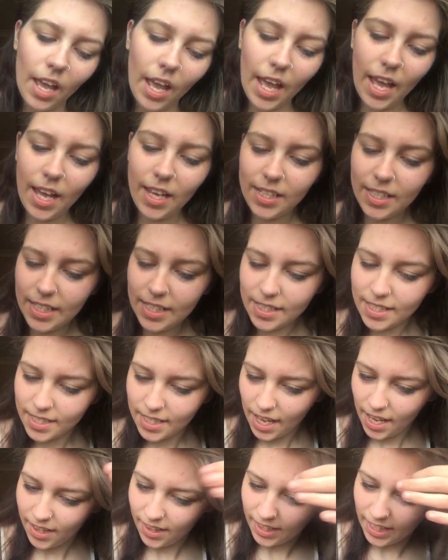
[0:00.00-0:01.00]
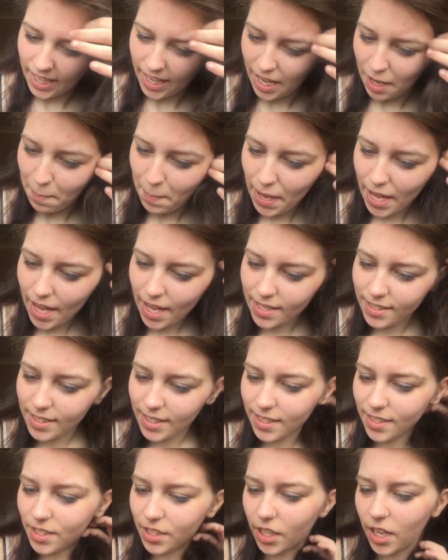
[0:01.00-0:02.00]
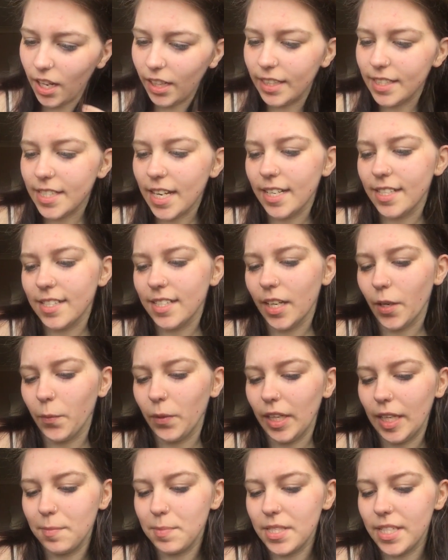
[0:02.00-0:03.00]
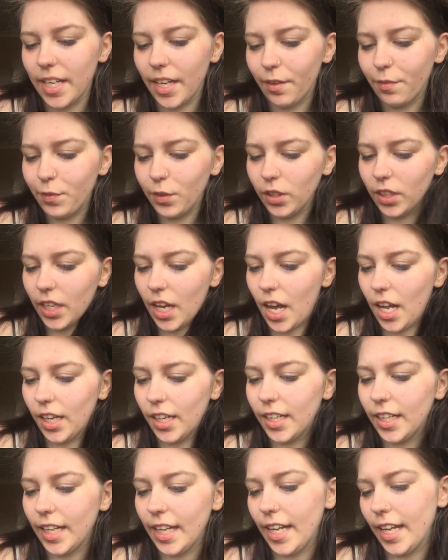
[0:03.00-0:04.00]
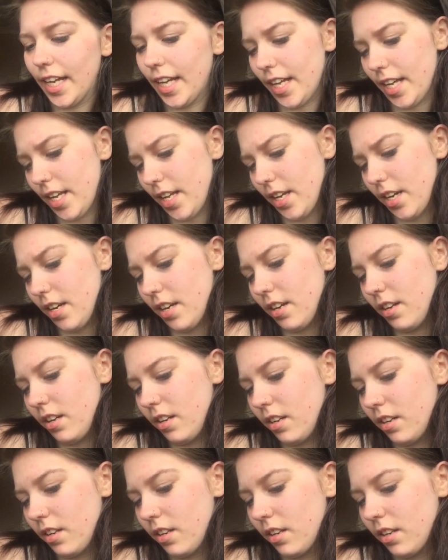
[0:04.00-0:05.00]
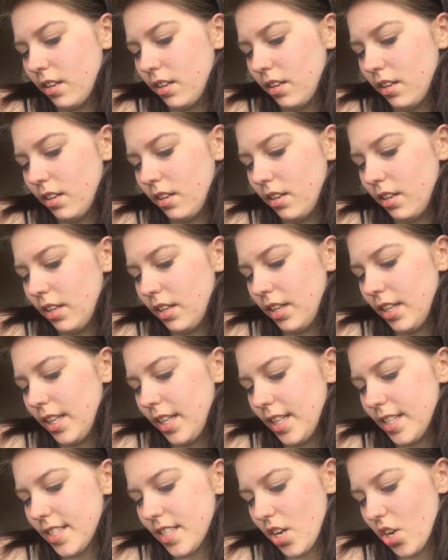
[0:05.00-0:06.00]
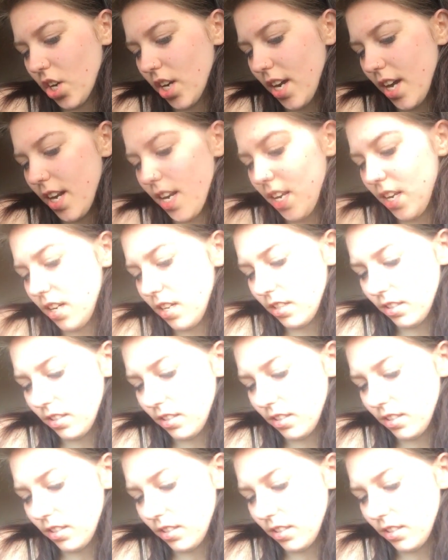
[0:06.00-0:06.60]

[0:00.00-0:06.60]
And it's the PS Instagirl Intense Liquid Lipstick, full colour in, is there a colour?